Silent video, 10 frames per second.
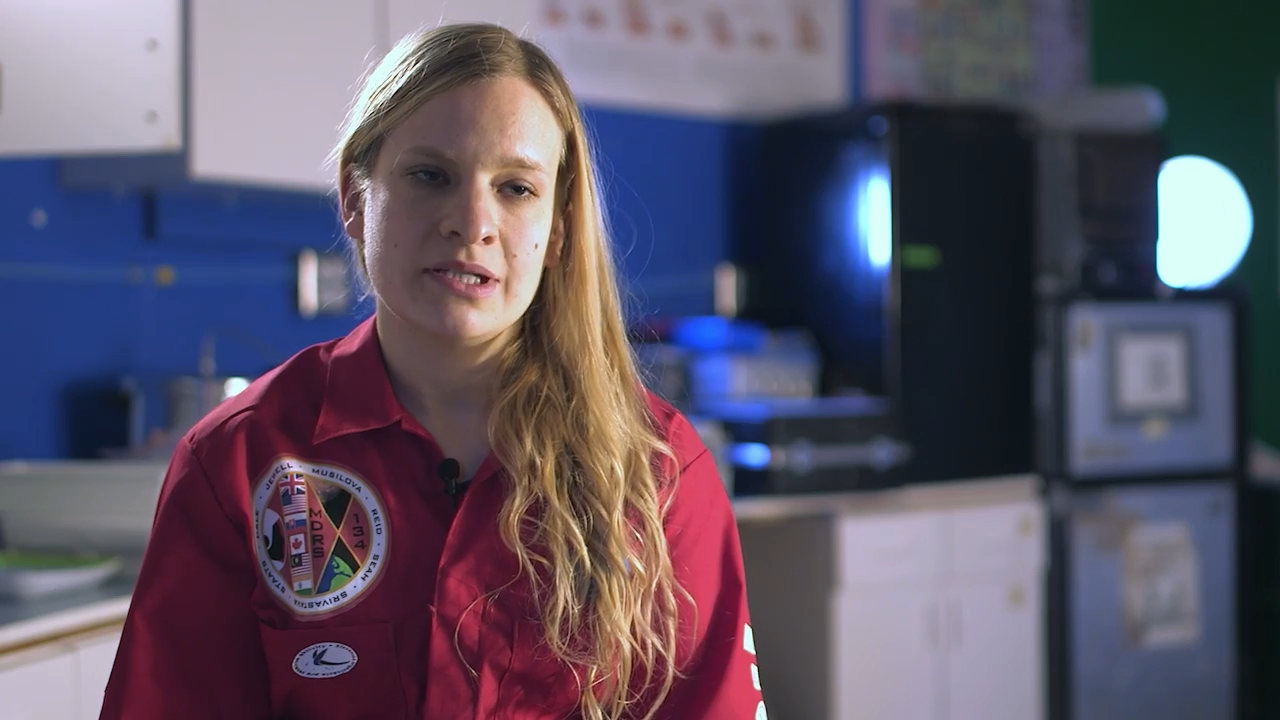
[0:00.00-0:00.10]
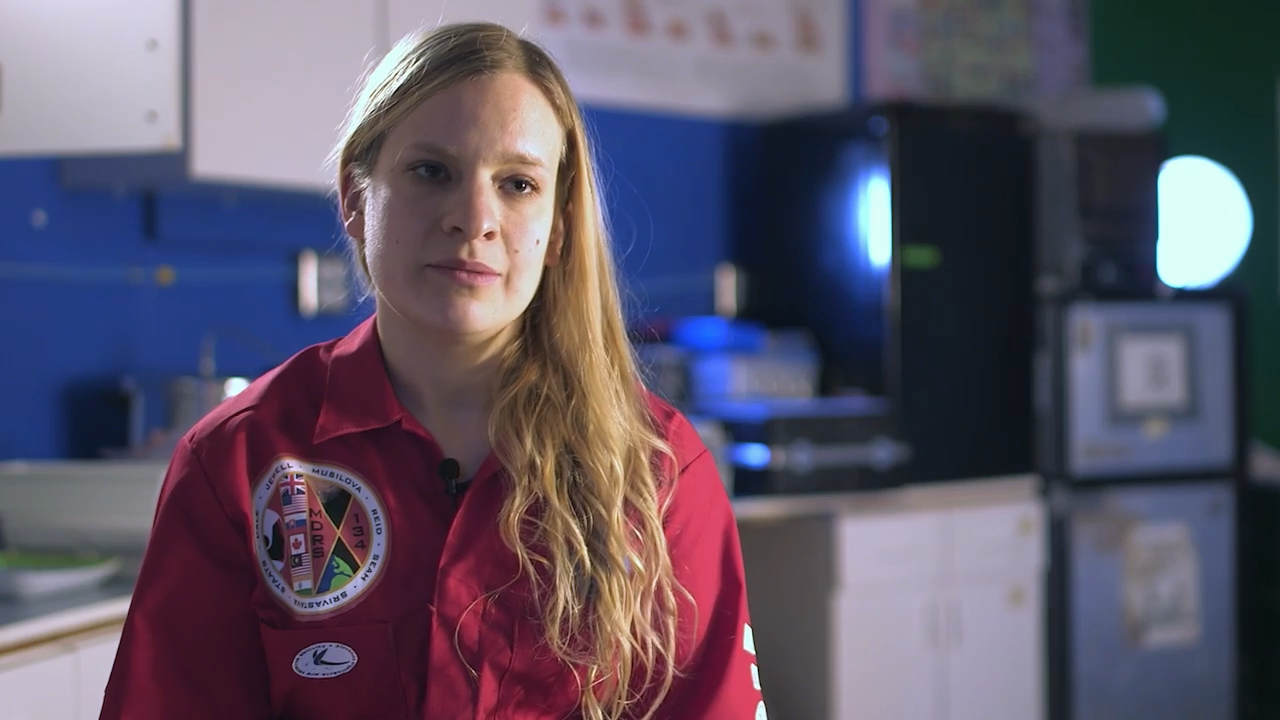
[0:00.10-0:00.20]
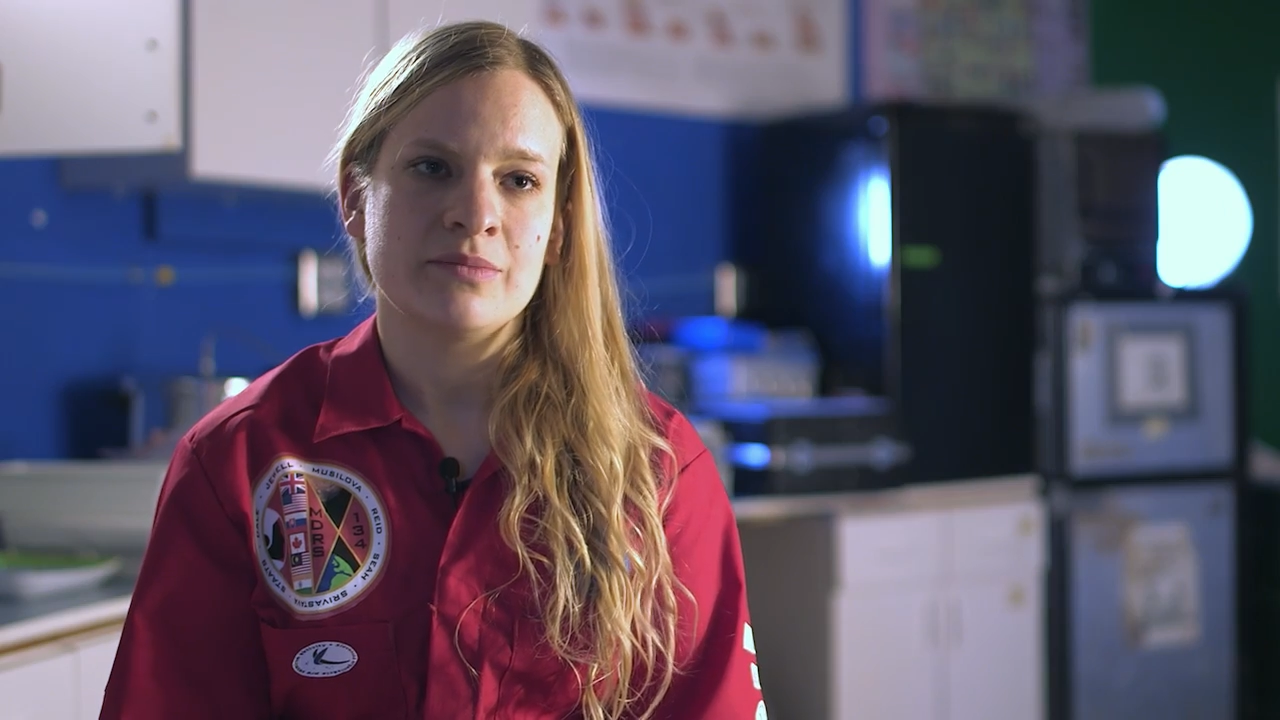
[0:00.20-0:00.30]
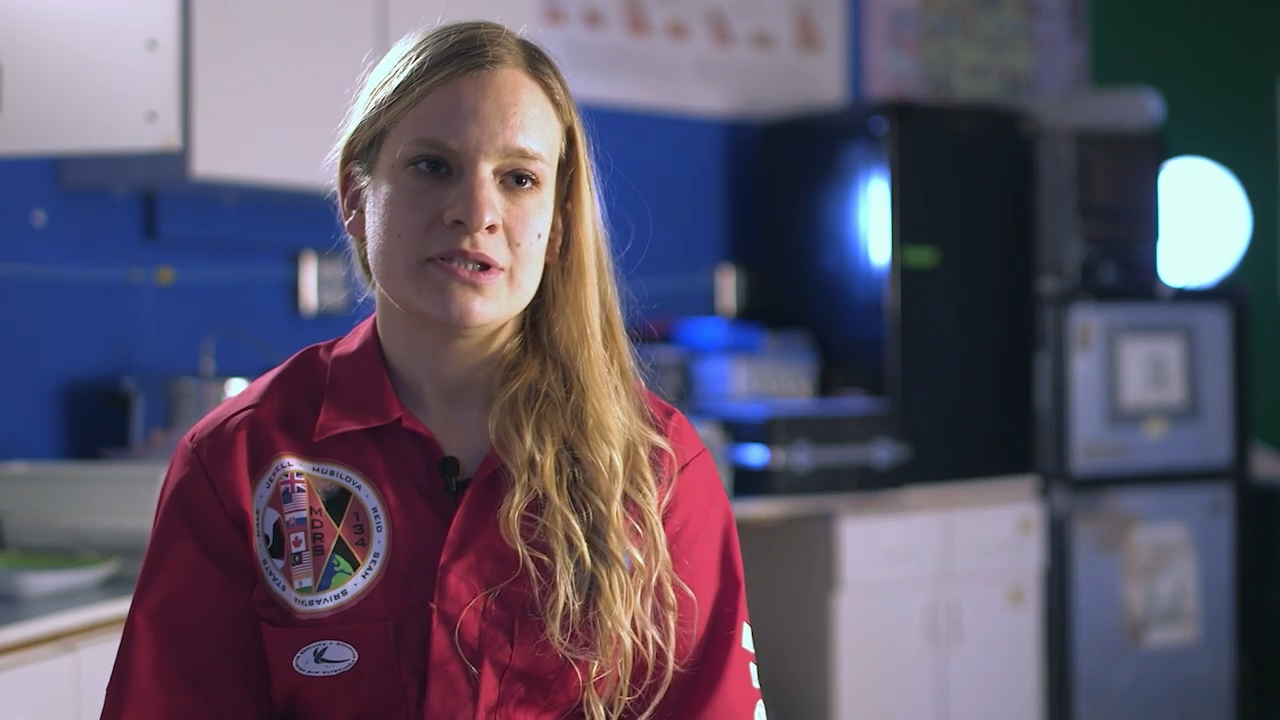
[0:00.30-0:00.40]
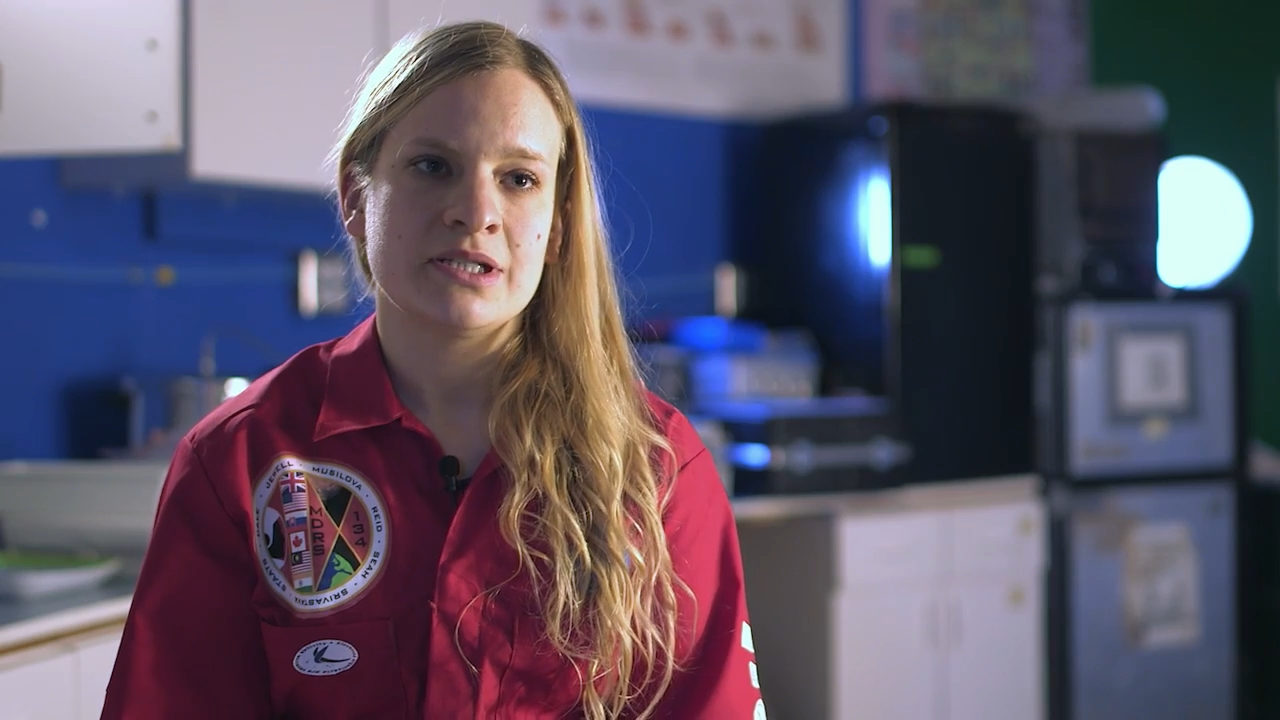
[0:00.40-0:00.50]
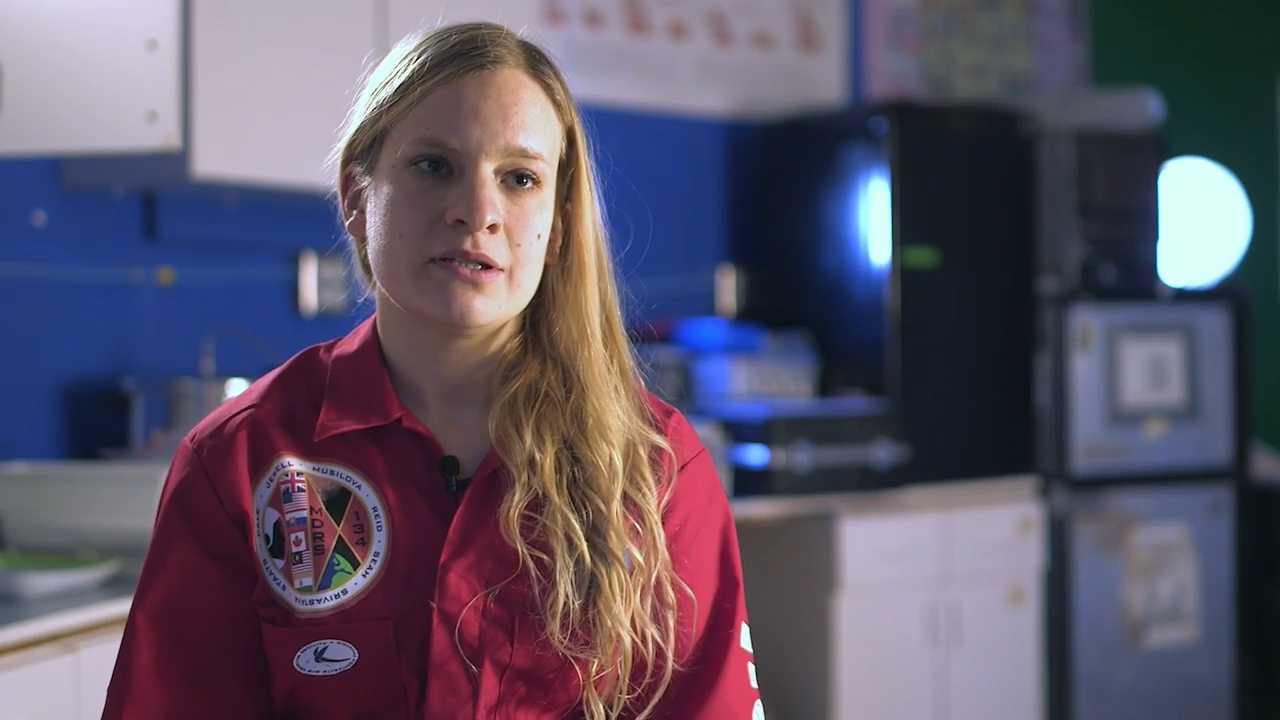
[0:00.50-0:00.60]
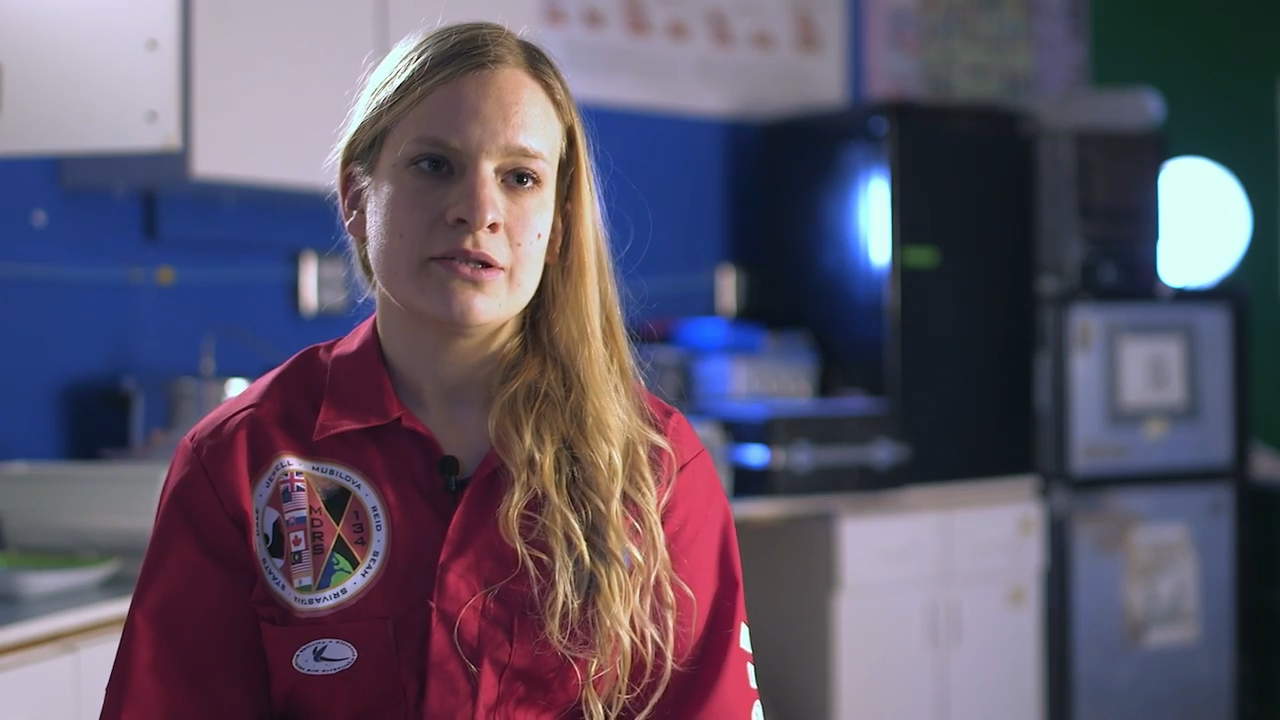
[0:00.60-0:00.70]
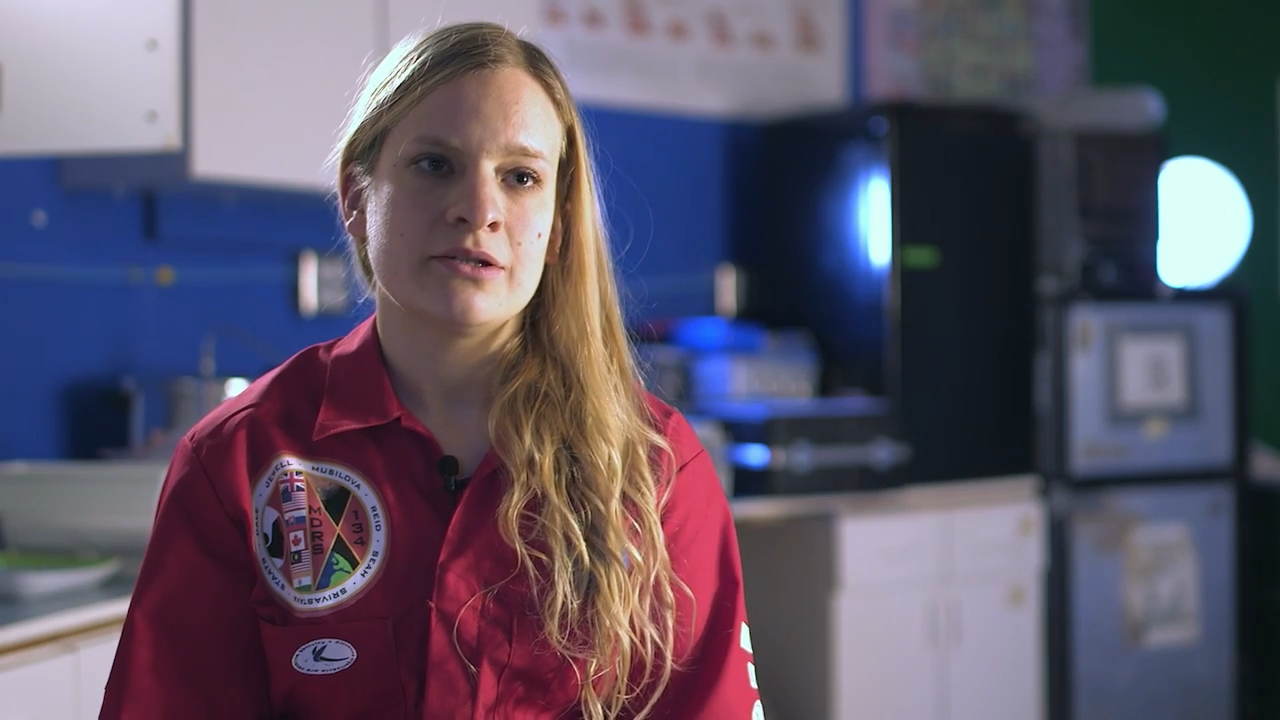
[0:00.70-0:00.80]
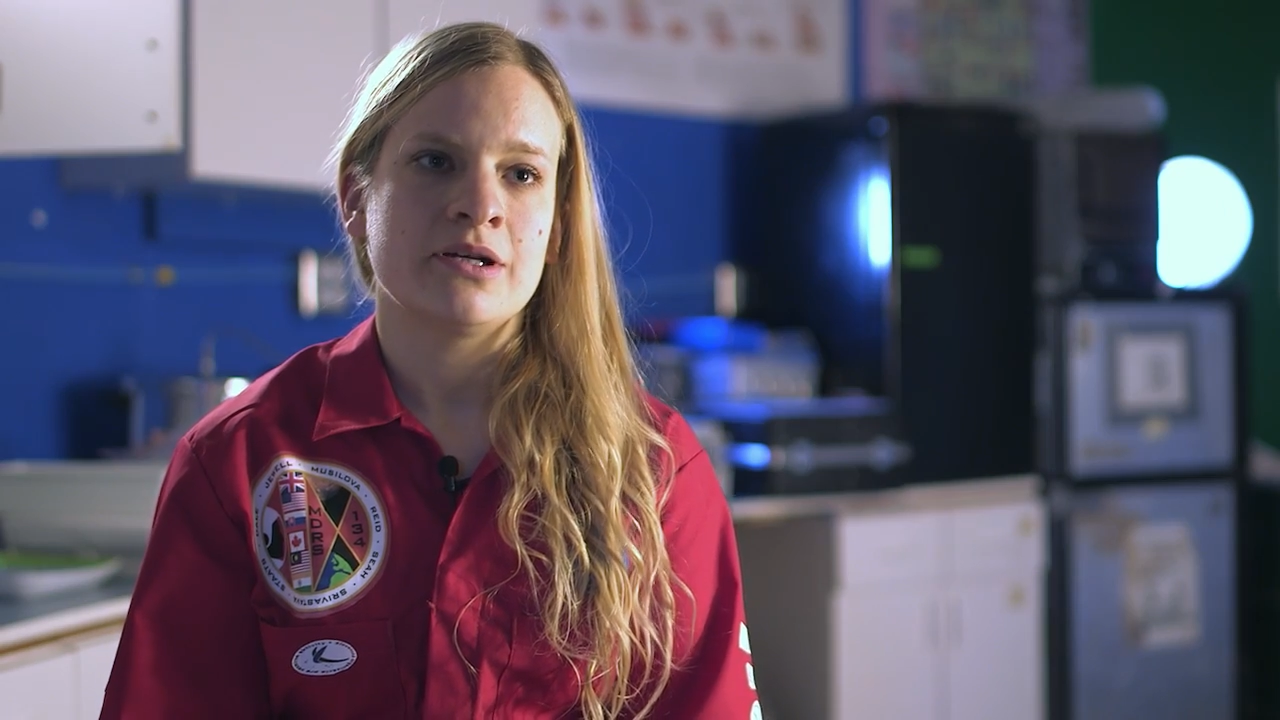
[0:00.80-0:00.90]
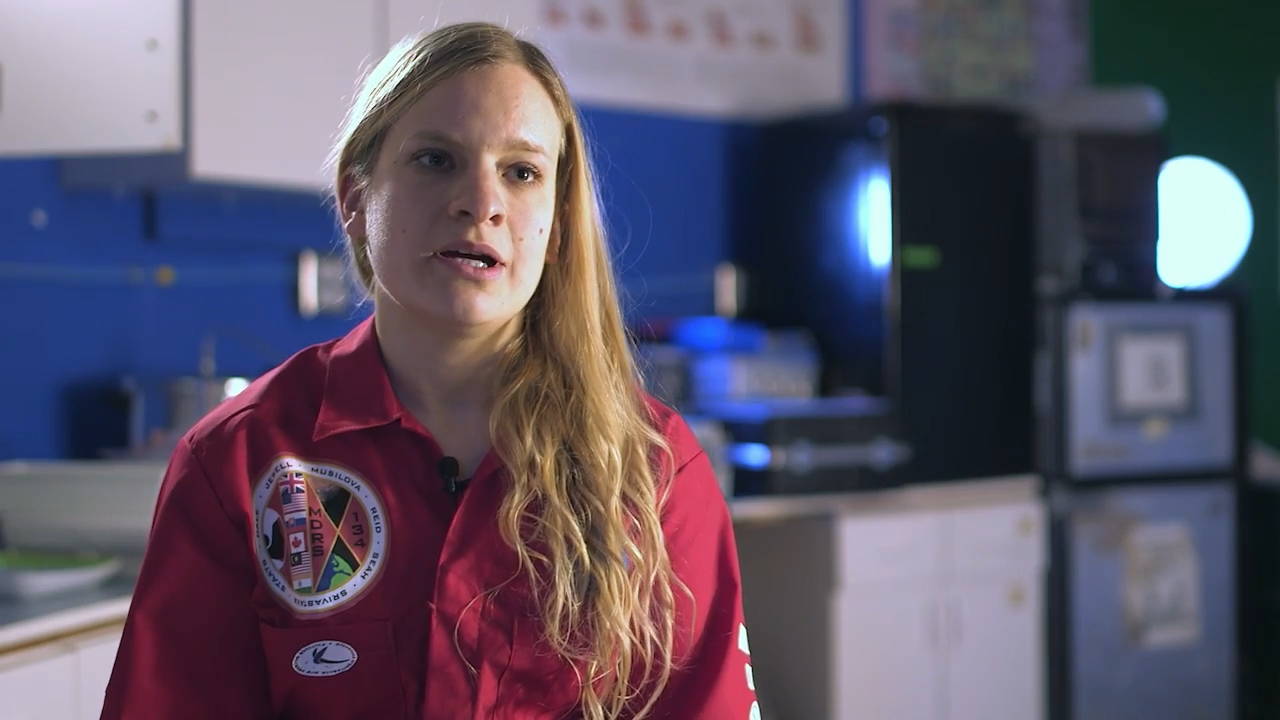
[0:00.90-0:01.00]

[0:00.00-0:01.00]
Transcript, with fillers: and in particular